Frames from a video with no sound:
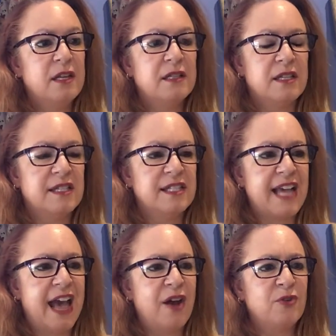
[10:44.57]
The
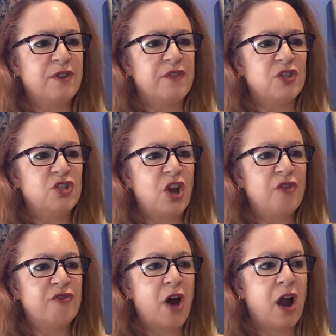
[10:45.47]
sound of the
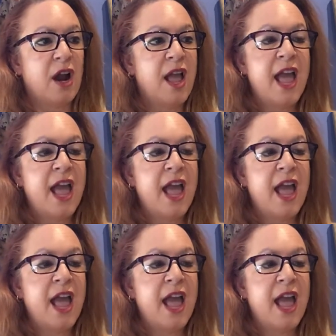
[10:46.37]
shofar